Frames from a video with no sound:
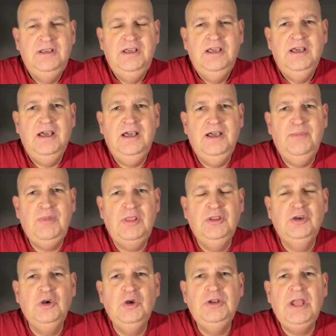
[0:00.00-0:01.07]
Um, the
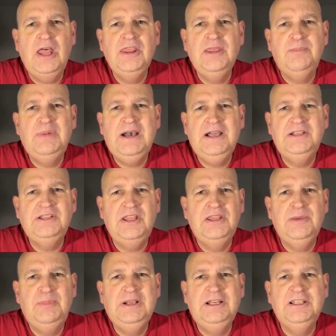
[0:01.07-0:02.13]
good, the bad,
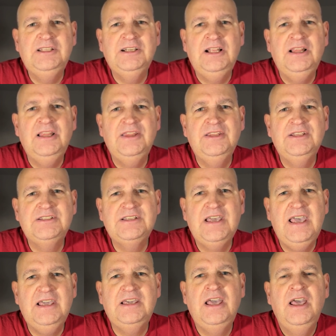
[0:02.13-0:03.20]
the political, the
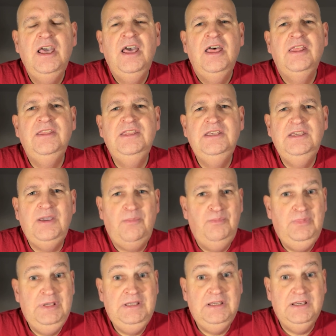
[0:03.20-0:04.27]
tech, the
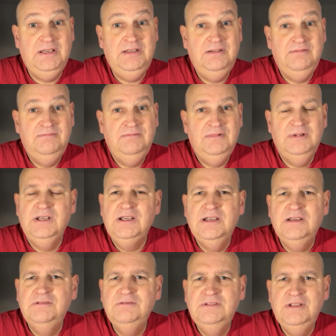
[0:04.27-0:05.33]
beer,
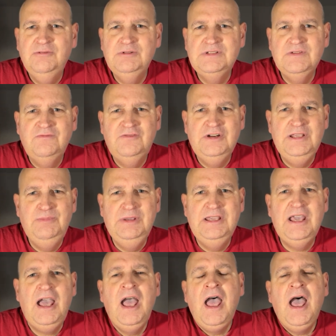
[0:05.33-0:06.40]
and there was some free
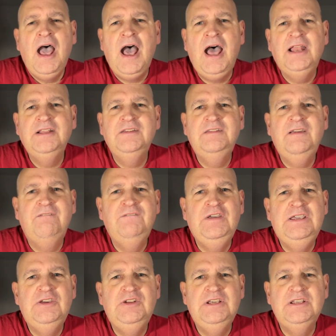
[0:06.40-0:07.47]
beer, and
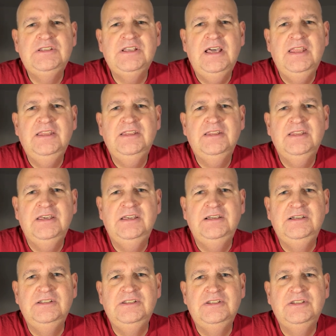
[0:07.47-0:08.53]
various other
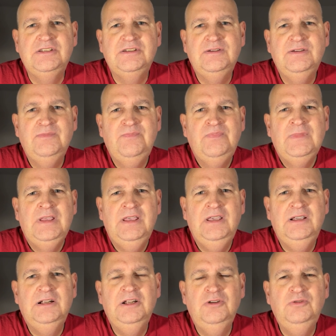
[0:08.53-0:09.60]
things,
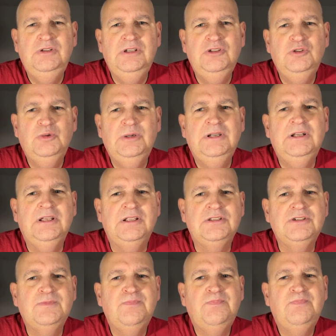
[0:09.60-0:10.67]
including
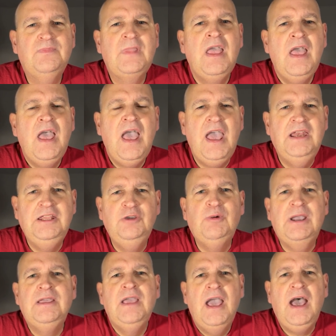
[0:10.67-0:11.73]
Twiglets.
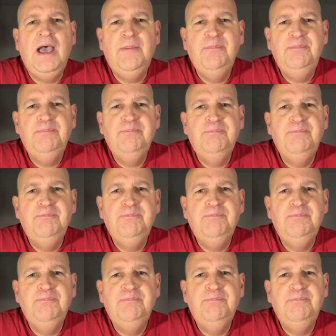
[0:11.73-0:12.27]
Anyway, um,